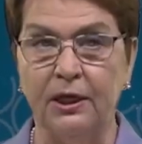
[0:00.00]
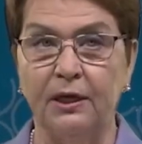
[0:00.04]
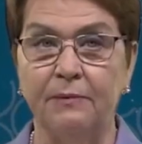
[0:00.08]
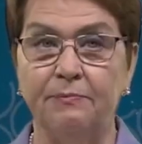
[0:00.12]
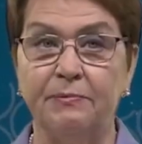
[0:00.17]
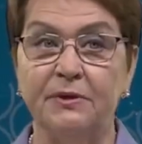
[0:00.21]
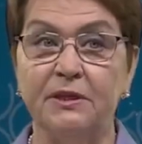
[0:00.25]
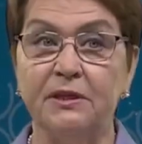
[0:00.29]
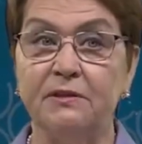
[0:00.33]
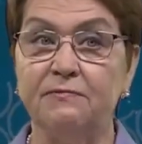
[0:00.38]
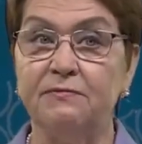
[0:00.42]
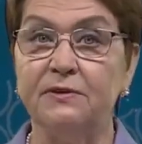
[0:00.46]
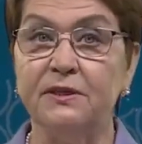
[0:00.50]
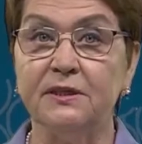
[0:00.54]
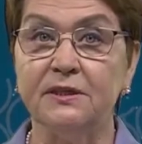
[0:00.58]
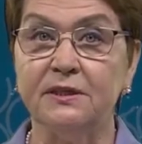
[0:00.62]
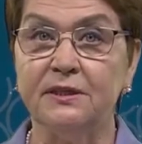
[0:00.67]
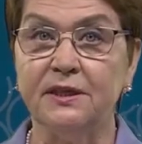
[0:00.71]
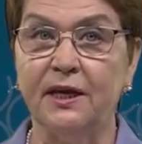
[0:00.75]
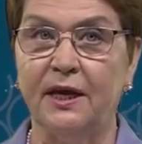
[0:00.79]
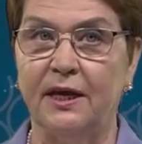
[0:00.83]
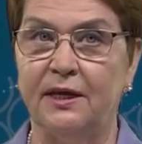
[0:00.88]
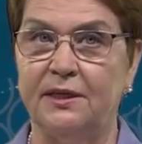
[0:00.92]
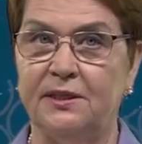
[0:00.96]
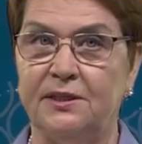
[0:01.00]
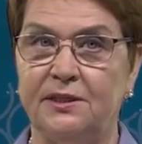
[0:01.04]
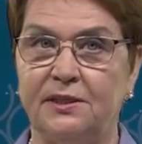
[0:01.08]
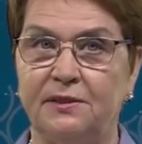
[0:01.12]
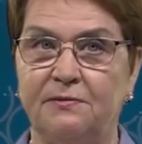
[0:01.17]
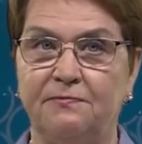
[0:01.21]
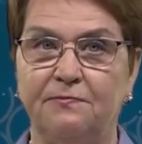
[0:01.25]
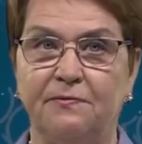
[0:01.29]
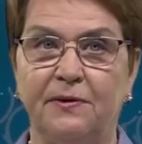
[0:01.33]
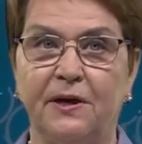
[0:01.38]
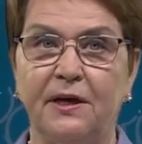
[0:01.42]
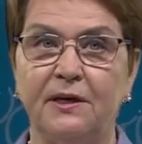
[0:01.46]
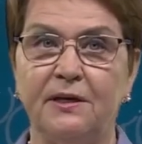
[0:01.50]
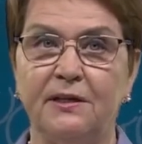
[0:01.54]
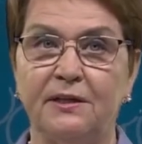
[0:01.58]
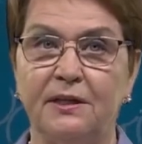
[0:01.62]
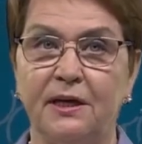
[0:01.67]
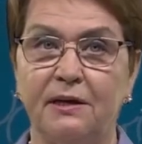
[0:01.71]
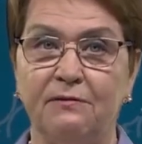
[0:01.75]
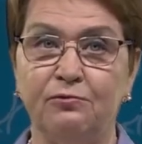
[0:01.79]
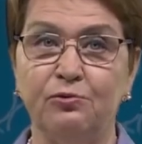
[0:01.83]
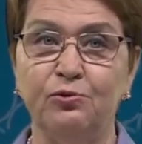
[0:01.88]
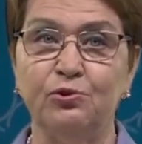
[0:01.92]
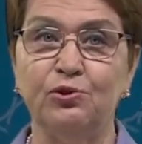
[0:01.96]
about the system of
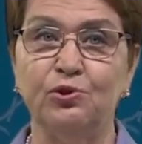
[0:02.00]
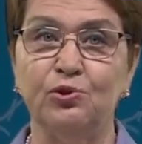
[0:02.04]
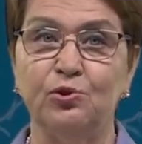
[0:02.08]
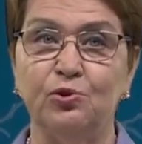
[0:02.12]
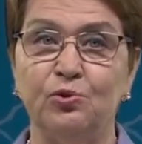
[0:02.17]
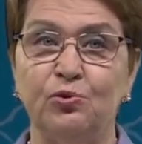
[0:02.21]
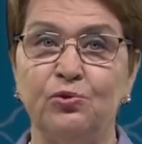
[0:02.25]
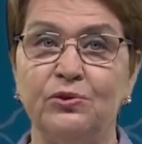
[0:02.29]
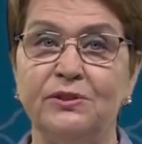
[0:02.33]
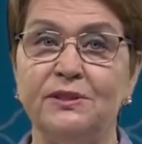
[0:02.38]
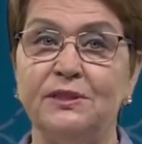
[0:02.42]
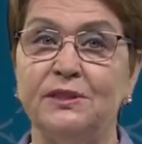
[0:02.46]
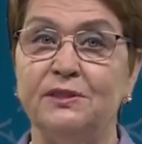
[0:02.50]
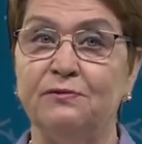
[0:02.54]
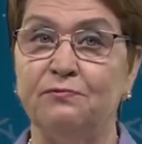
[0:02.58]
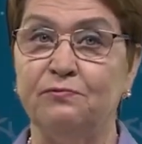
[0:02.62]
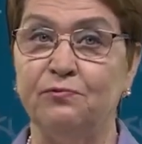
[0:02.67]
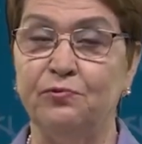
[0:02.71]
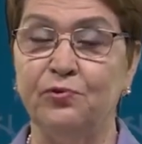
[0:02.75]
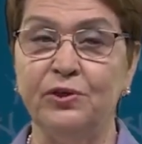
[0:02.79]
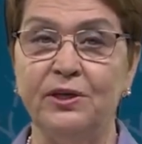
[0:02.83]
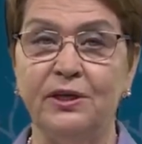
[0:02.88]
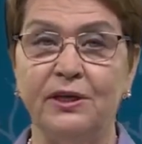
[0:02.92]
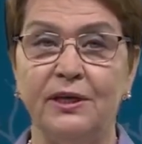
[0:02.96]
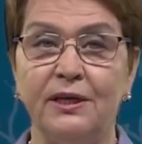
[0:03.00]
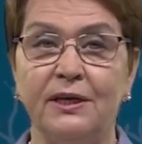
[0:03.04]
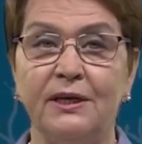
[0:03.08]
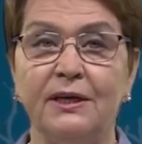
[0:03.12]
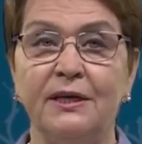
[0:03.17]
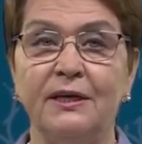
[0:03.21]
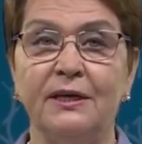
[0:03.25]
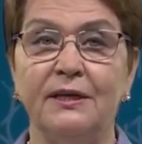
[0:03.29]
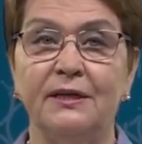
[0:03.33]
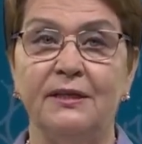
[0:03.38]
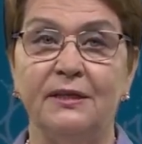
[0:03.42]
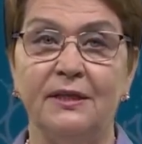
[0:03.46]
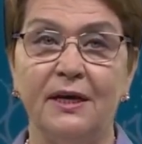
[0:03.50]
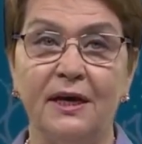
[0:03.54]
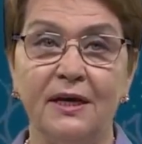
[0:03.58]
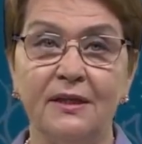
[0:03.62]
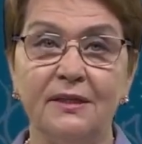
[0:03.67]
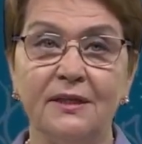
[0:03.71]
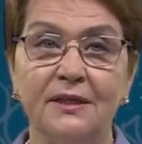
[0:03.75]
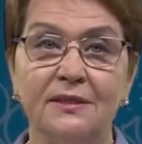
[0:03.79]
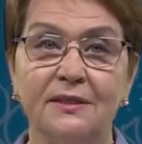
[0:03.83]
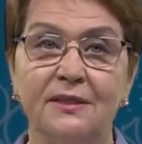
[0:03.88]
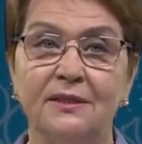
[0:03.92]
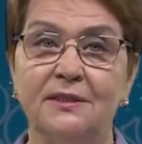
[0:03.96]
public control, proving that
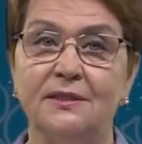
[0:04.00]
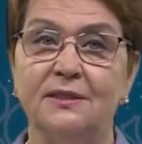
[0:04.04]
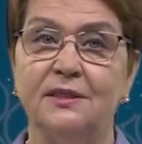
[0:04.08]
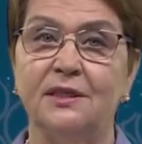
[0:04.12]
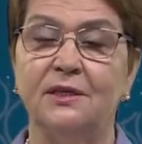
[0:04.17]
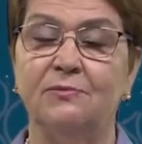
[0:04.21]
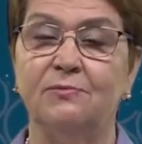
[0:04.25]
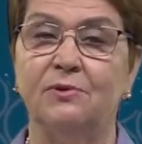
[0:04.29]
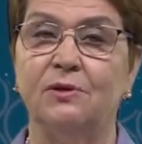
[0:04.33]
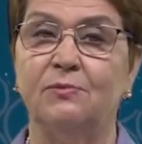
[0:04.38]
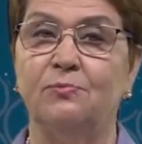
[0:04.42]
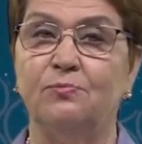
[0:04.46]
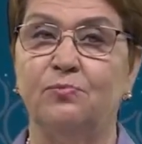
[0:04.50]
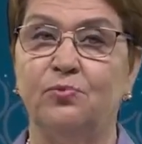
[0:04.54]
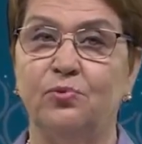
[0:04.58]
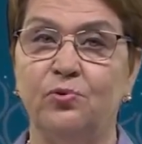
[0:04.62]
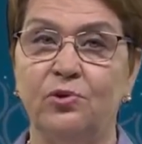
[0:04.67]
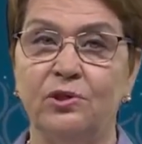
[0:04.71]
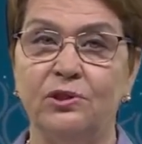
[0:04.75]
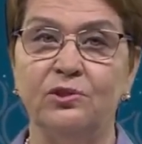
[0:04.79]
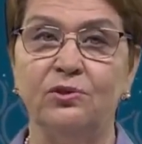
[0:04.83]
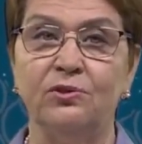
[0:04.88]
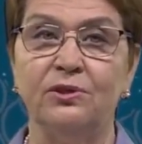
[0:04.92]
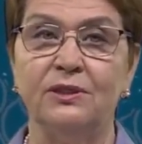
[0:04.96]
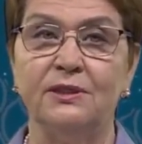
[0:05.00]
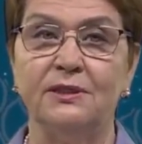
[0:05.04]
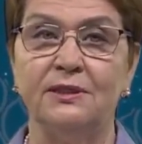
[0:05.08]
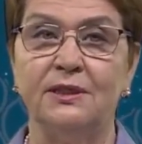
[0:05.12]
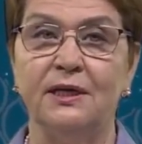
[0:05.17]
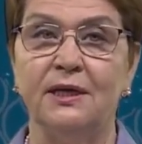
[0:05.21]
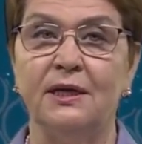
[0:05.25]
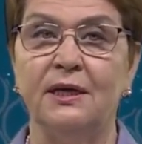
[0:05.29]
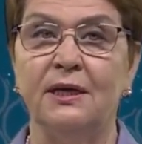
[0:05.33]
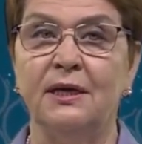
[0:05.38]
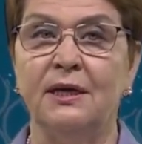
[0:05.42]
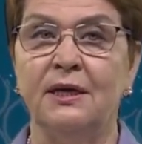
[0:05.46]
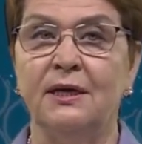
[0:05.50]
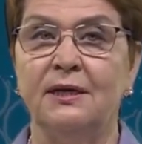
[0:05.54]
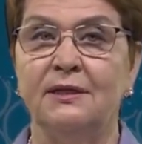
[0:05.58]
today this system